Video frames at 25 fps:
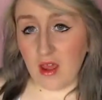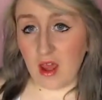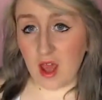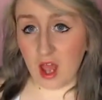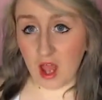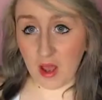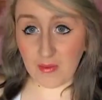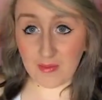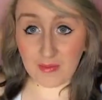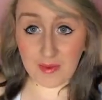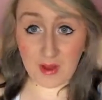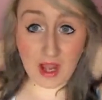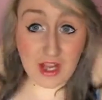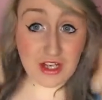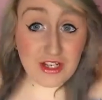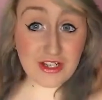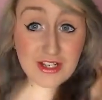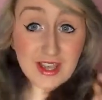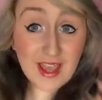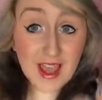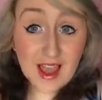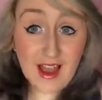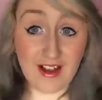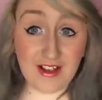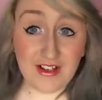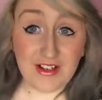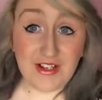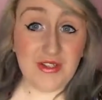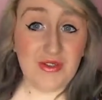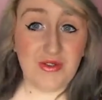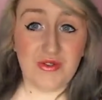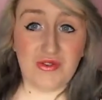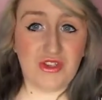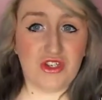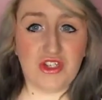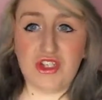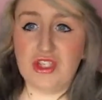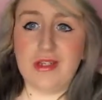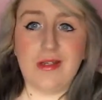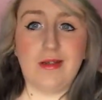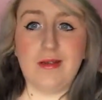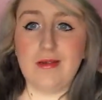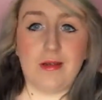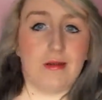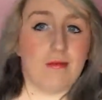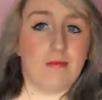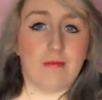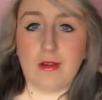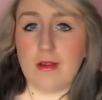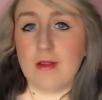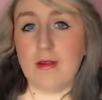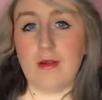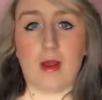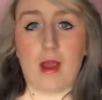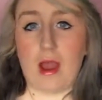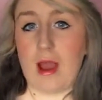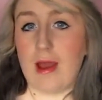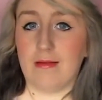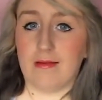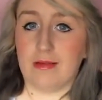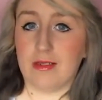I just thought that she didn't really know how